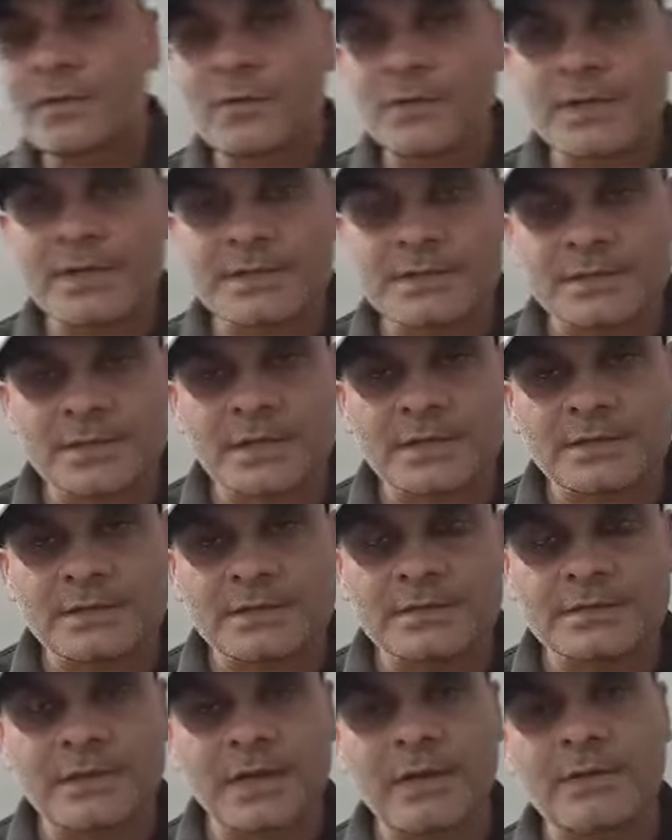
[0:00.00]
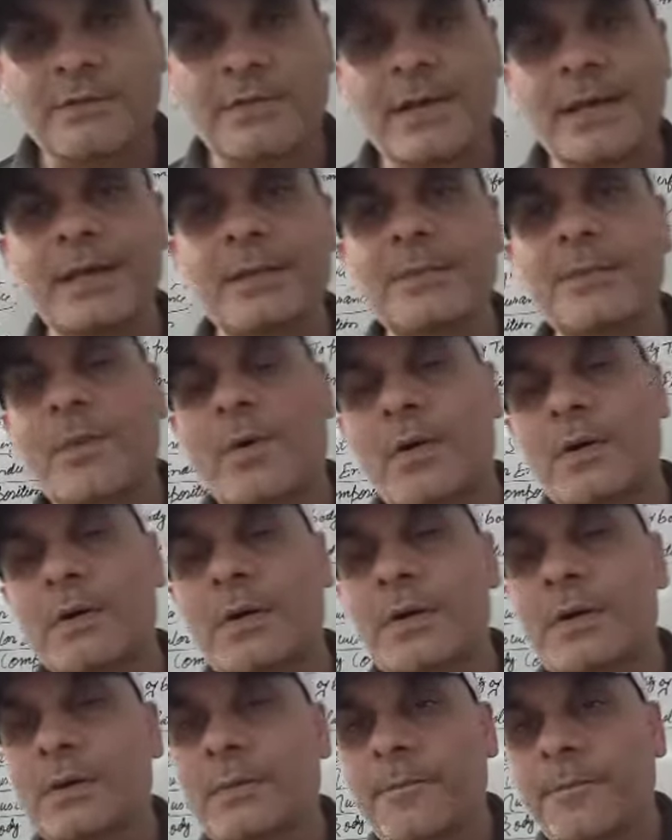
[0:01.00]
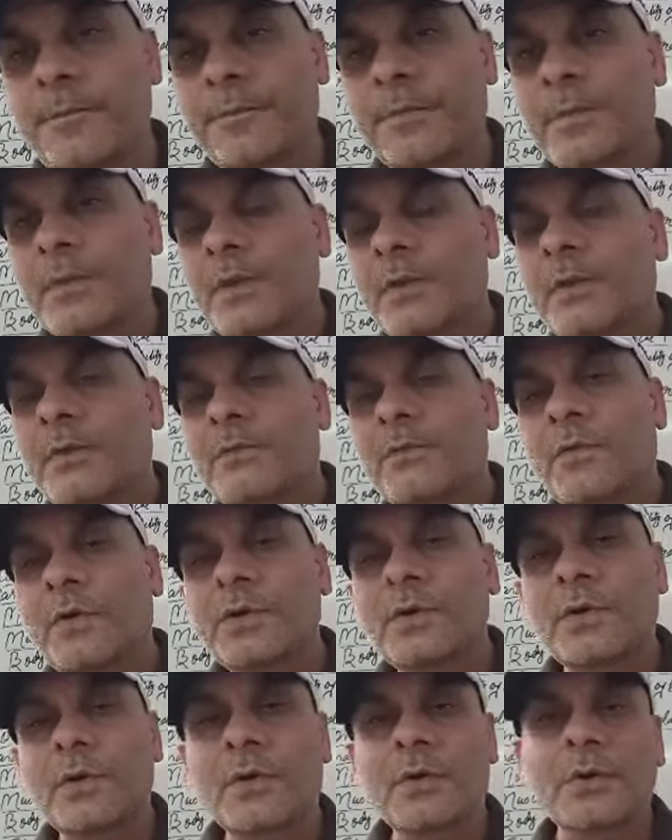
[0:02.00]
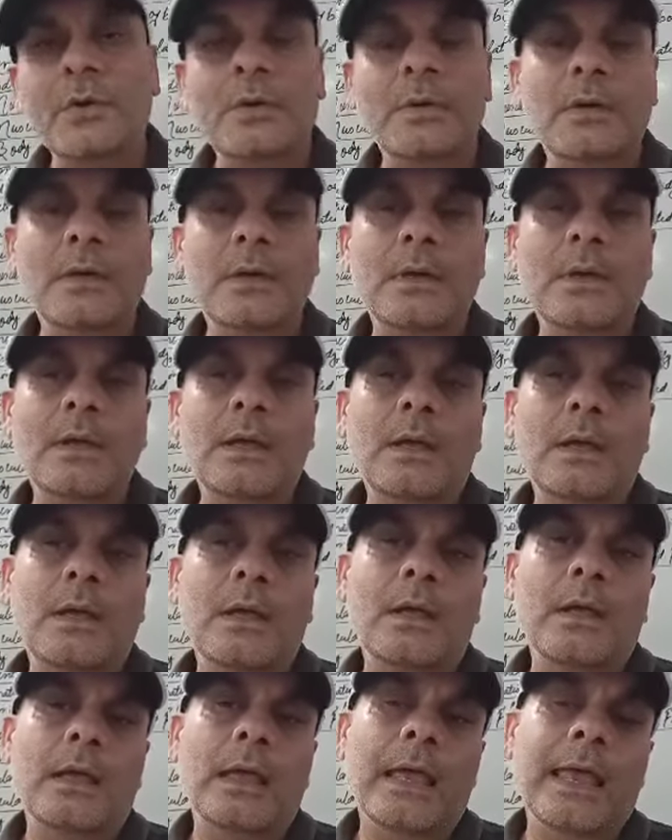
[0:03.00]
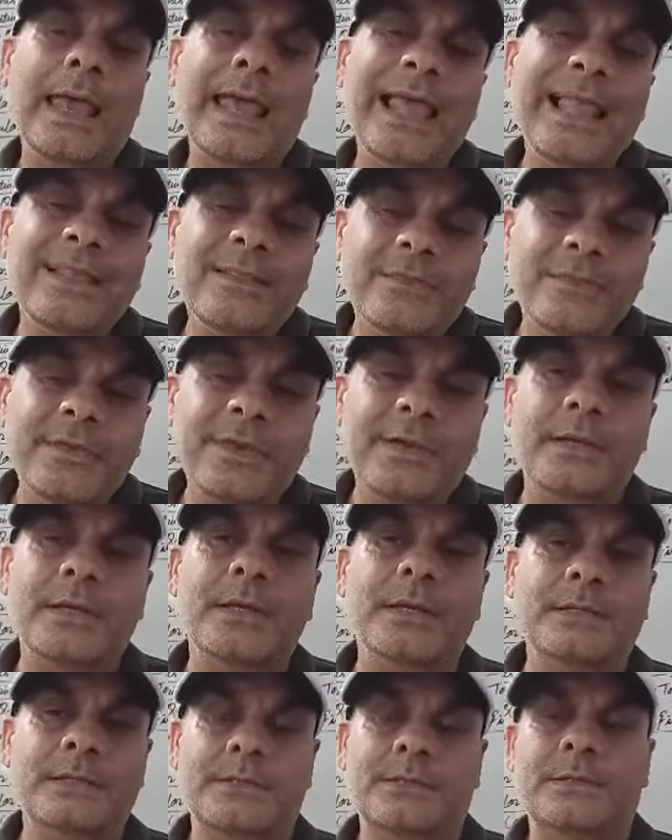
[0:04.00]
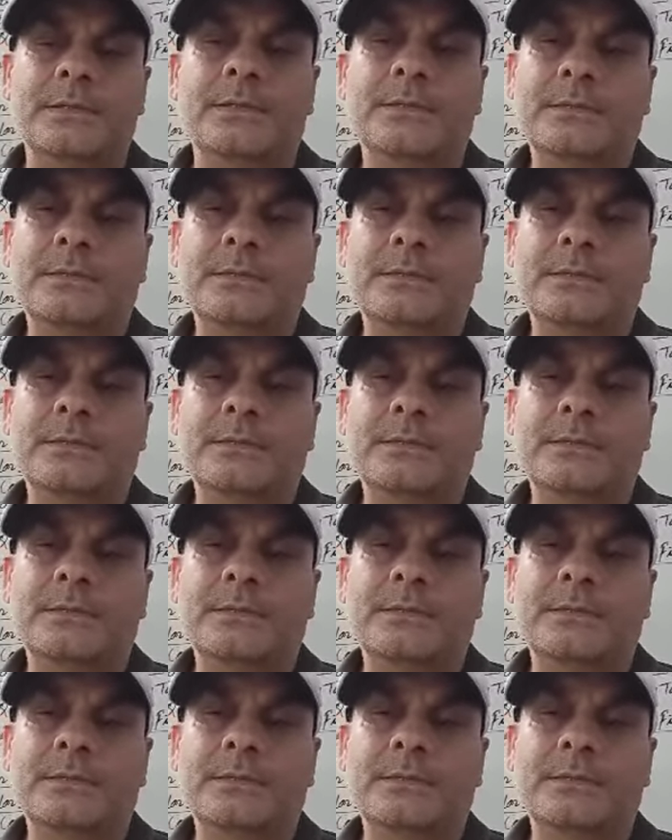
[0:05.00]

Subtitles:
to discuss are very important for your health fitness,